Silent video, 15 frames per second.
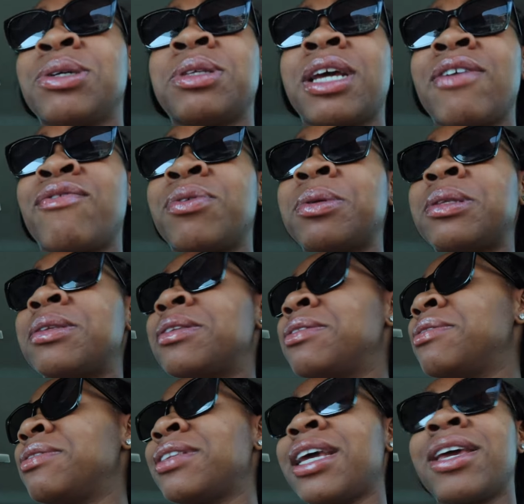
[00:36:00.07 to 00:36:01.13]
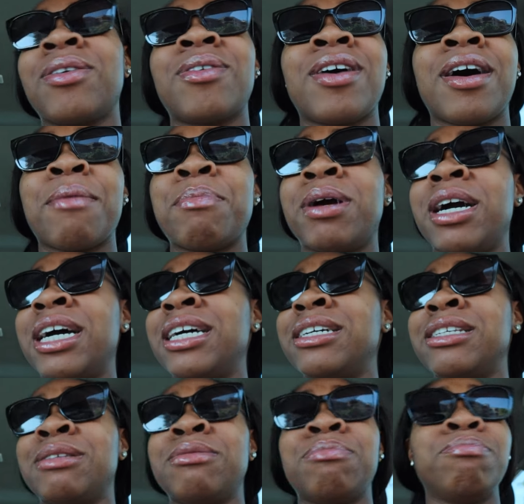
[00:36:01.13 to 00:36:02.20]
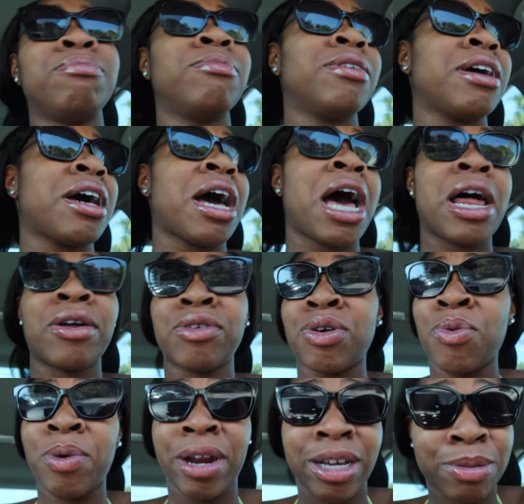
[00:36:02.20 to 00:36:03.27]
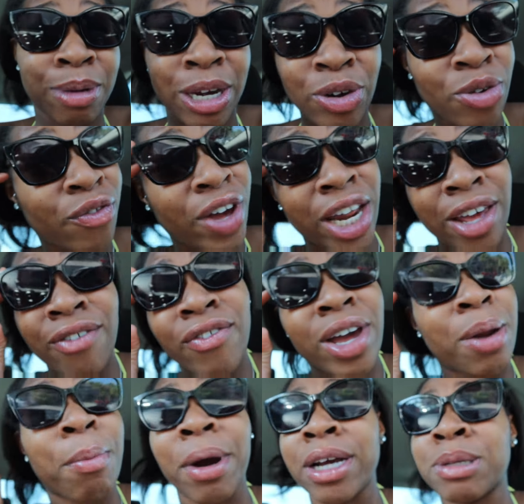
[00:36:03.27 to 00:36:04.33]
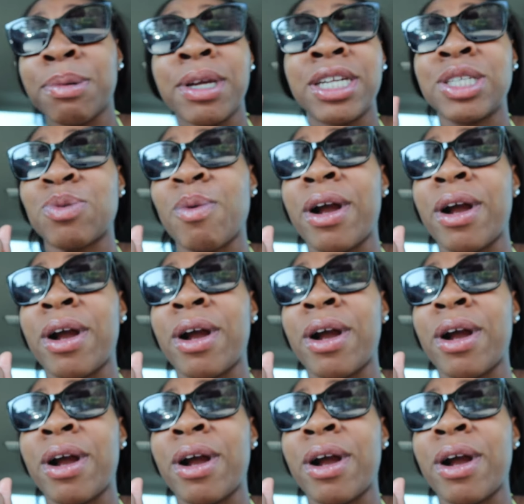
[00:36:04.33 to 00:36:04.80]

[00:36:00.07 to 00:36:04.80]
so thankful thank you god because i don't know what i was about to do if i didn't find a parking spot this